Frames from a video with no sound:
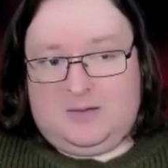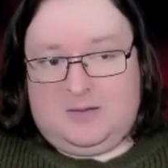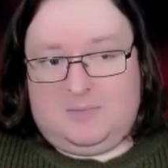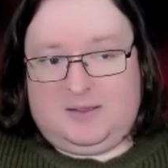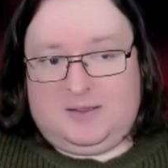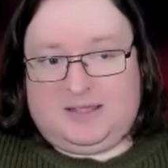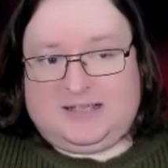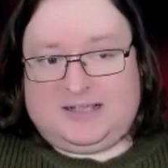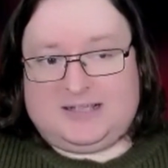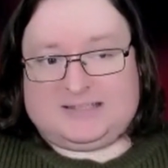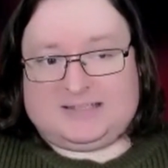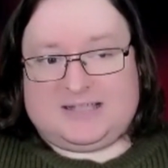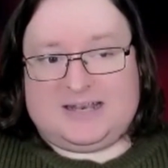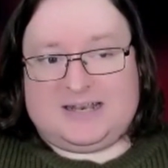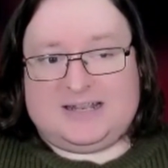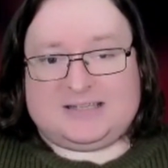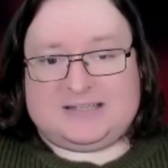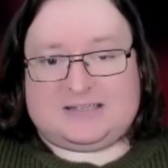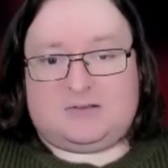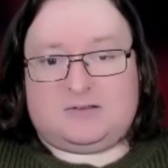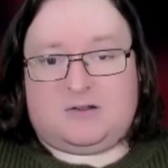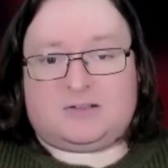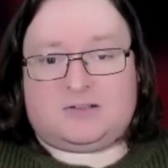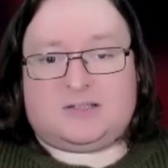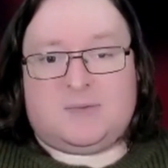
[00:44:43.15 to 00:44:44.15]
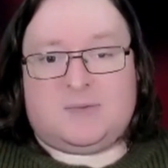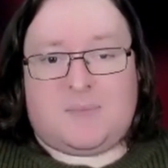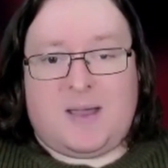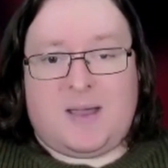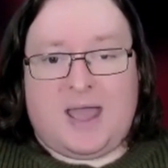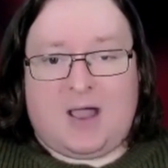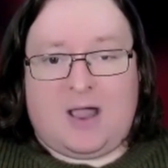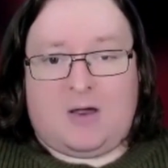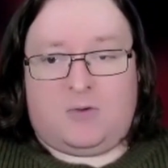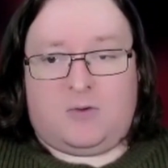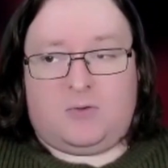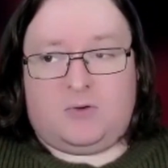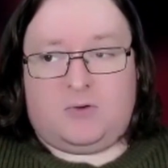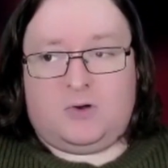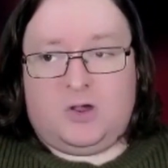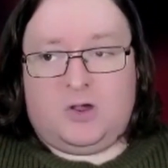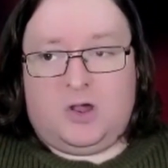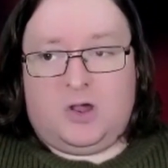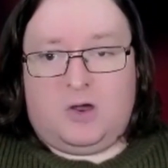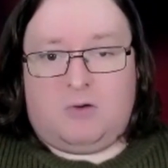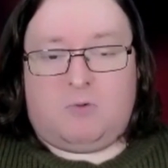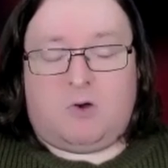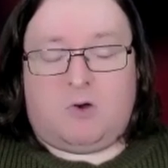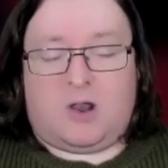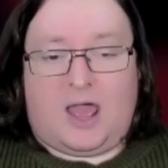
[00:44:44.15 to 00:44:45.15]
because then it's not about,
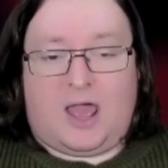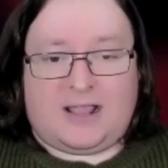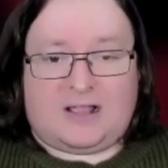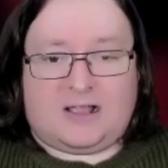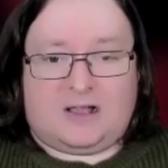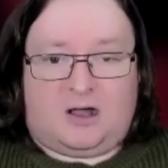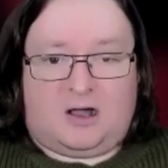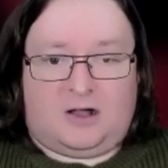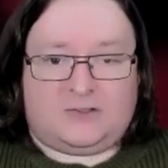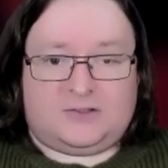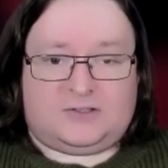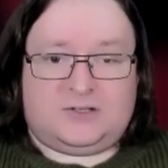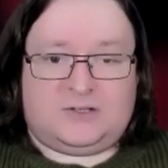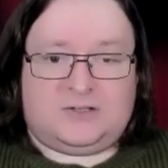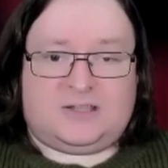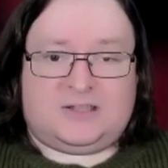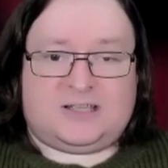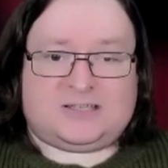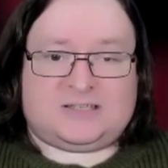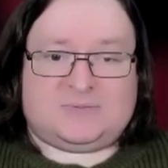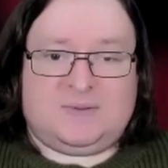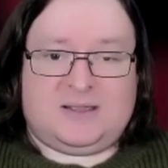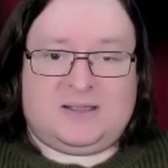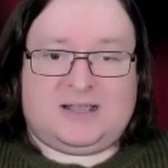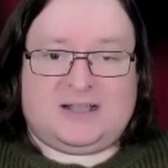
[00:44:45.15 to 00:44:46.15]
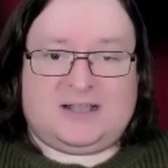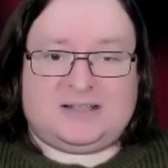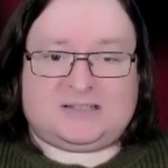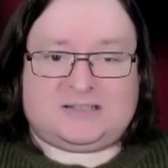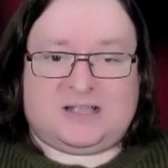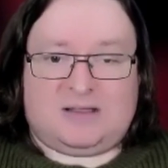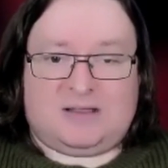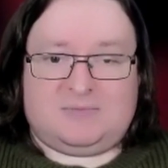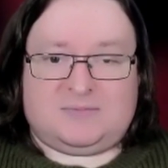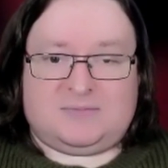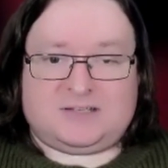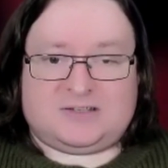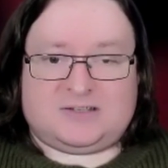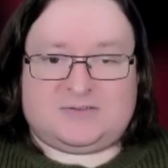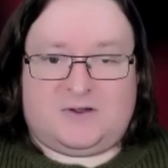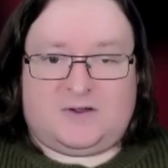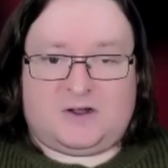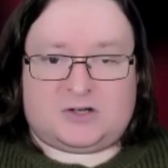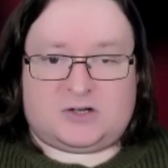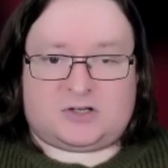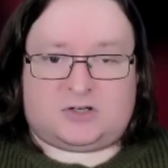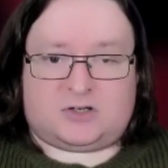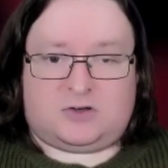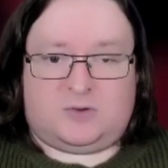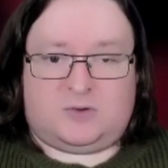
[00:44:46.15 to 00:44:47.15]
well, I can't do this because I am
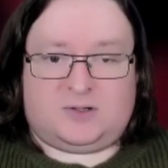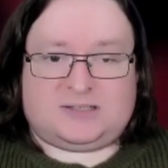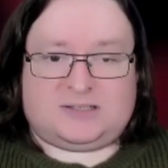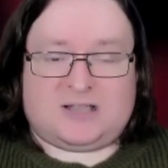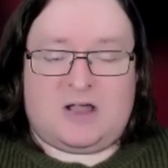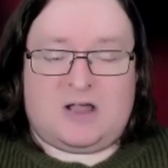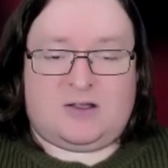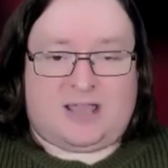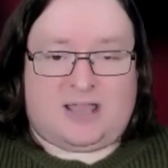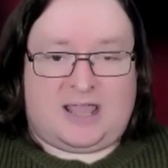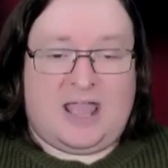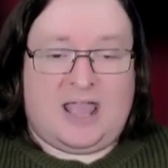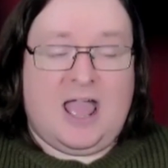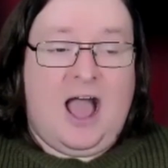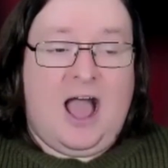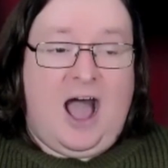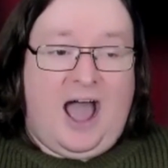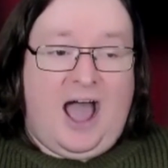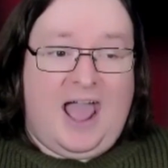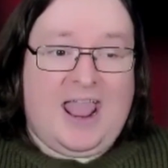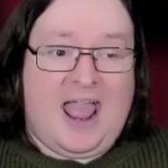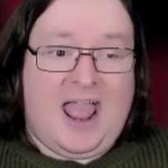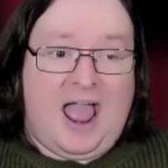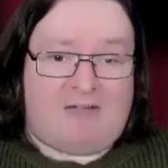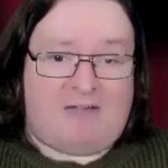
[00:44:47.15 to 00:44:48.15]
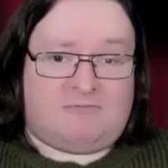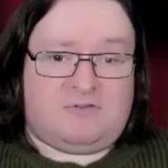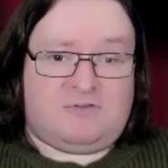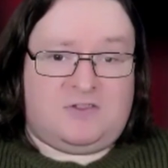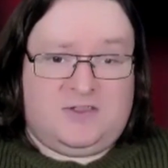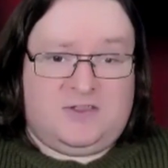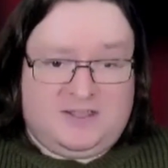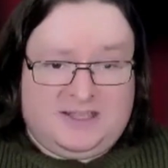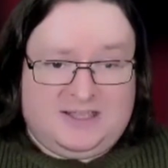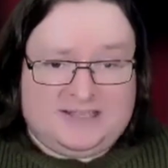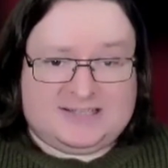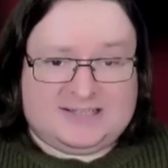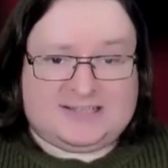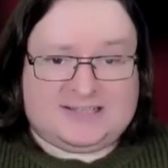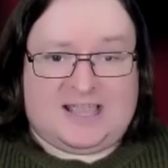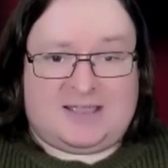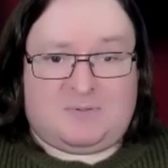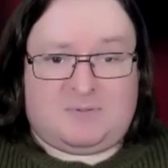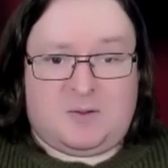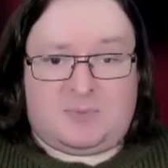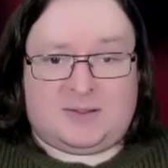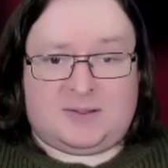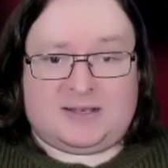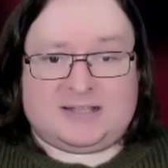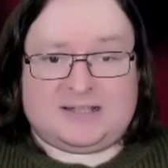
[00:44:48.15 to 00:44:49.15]
dysfunctional. It's okay, I have these
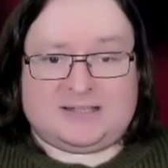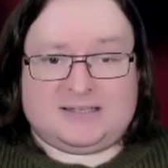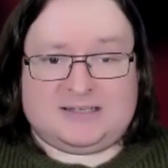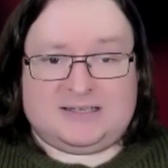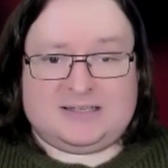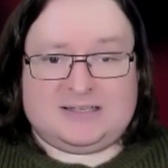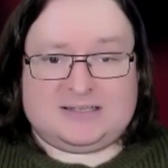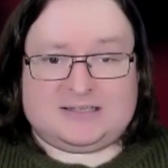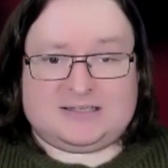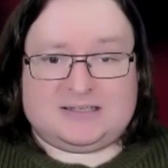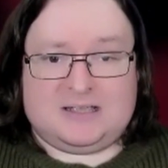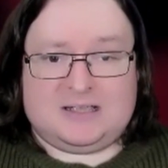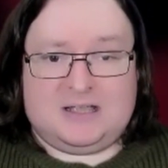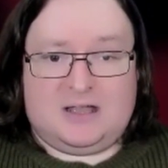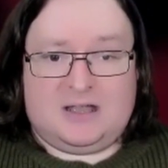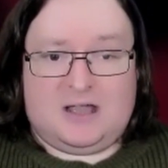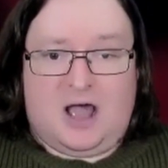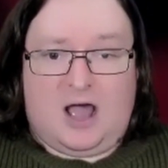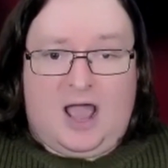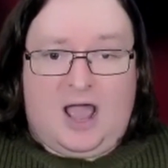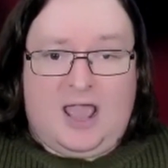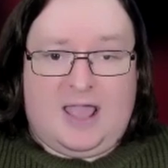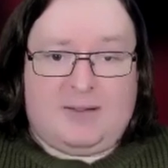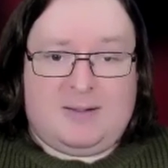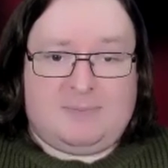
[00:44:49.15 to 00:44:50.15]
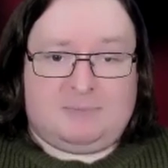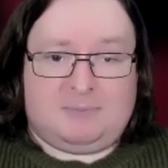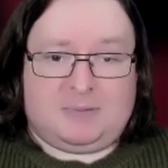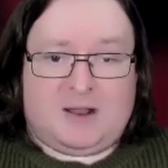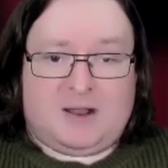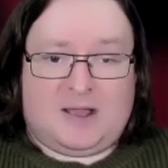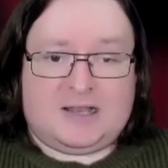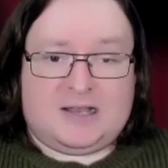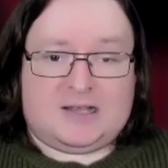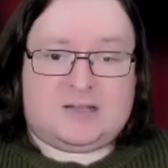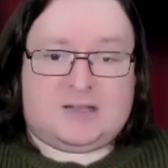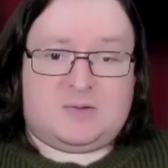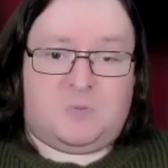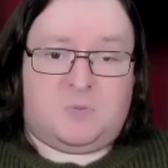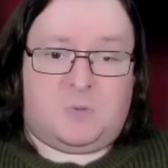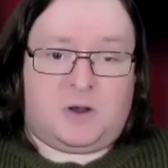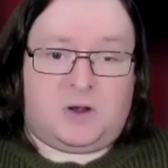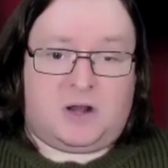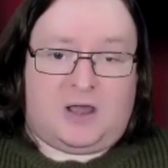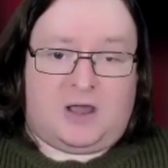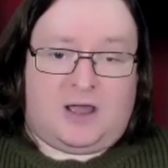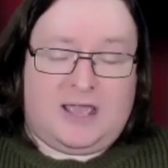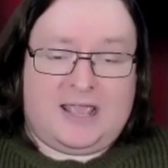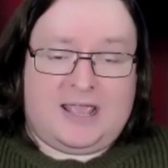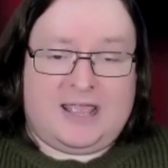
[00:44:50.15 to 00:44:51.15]
capabilities. I am blind in
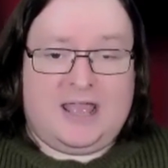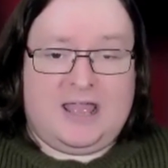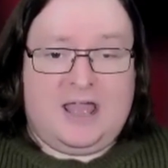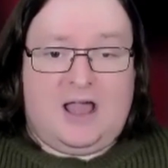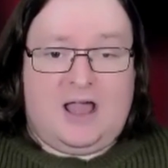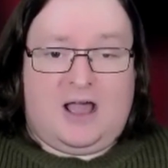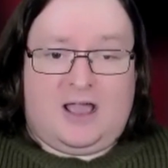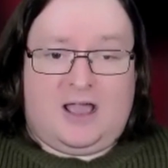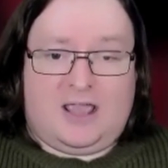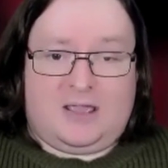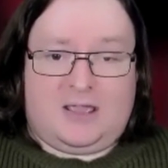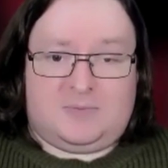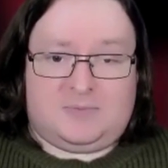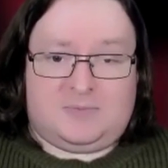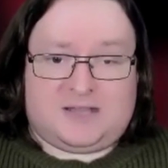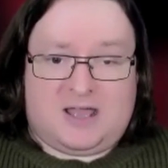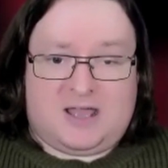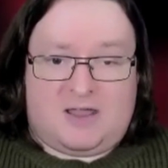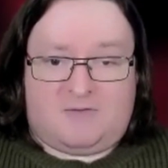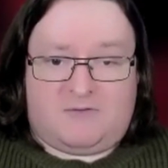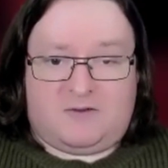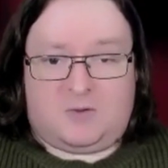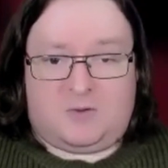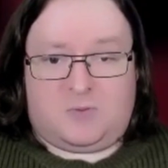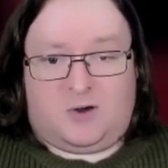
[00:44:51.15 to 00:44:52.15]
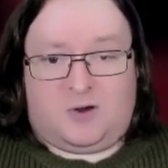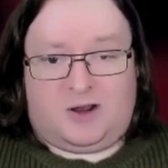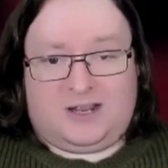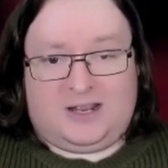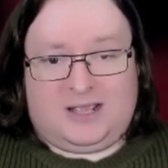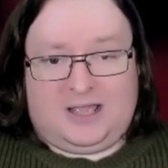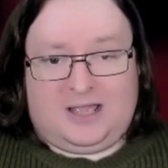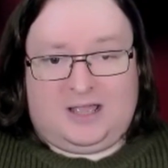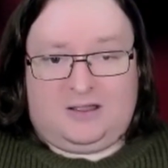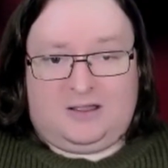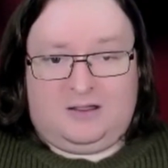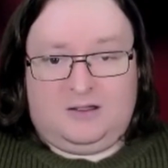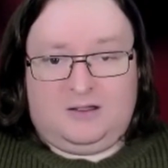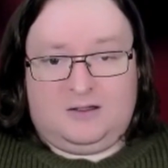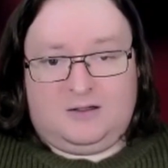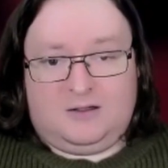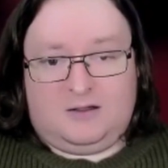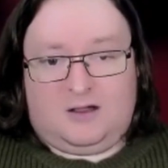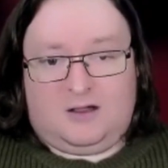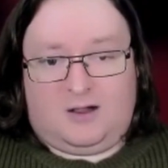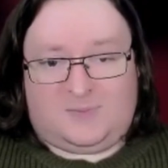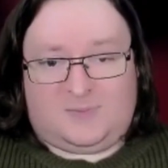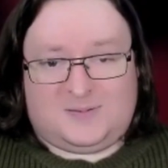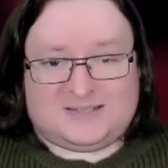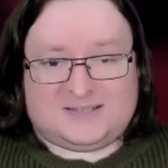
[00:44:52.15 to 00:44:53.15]
one eye, I am deaf in one ear.
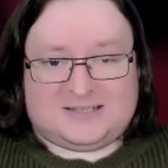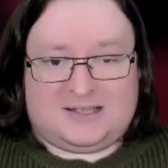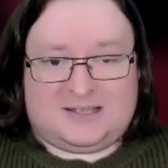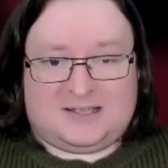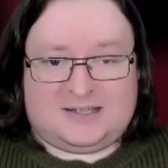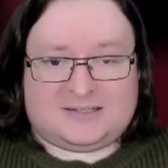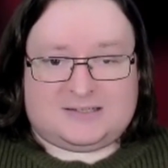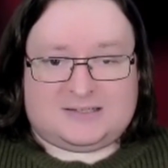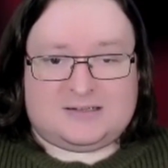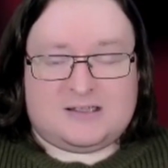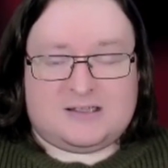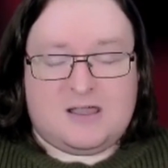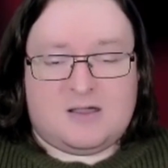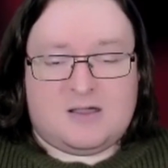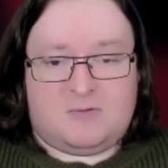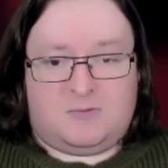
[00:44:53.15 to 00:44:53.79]
Opposites.